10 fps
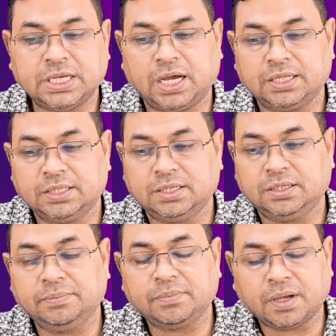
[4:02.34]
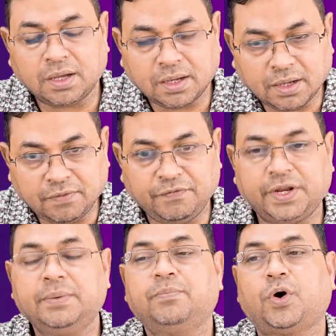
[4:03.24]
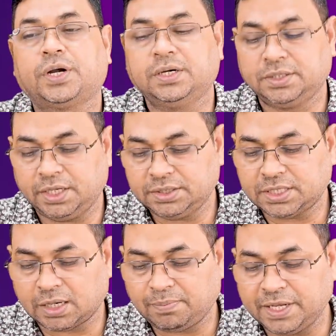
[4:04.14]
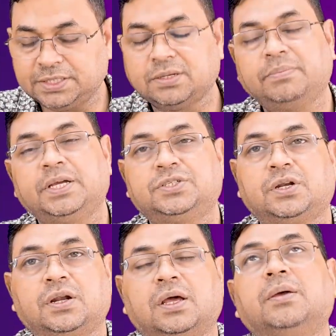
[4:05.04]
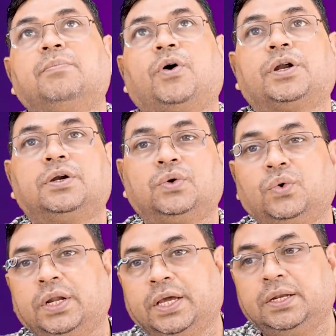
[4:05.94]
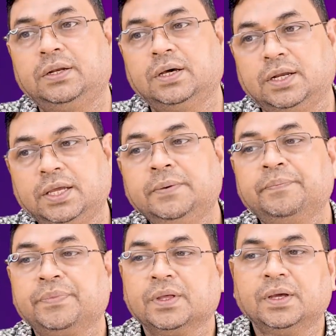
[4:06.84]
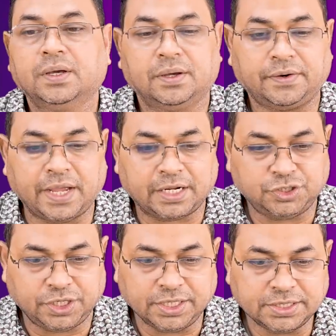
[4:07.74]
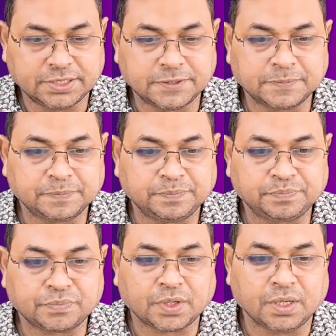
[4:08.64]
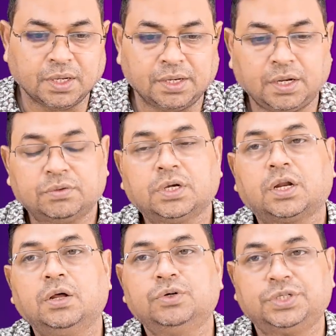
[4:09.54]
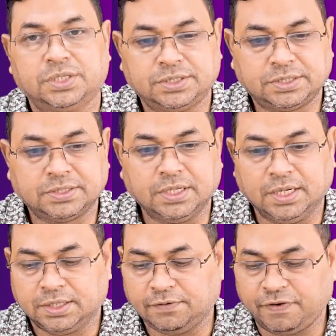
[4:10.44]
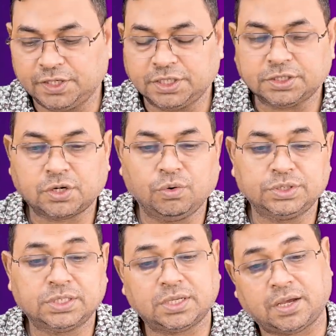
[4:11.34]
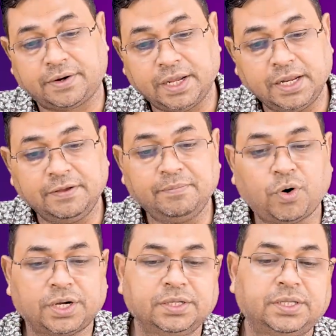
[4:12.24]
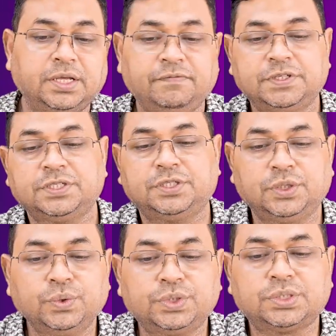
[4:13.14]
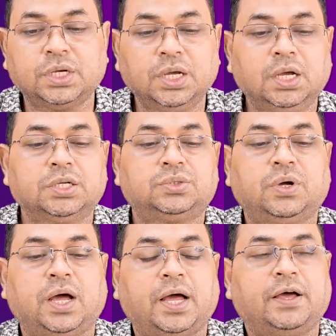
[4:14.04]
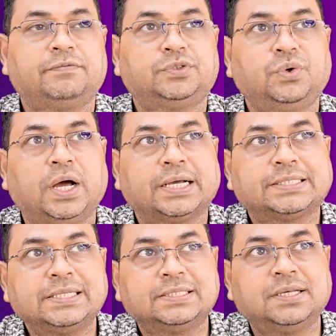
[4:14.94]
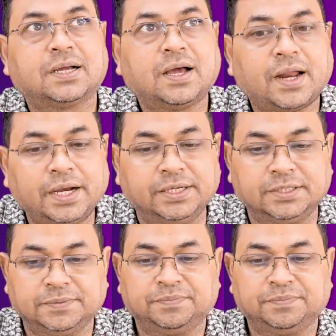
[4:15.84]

are the very important things that plays a major important role in learning React.js. Now the closures. The functions closures are really important thing which is used to access the current,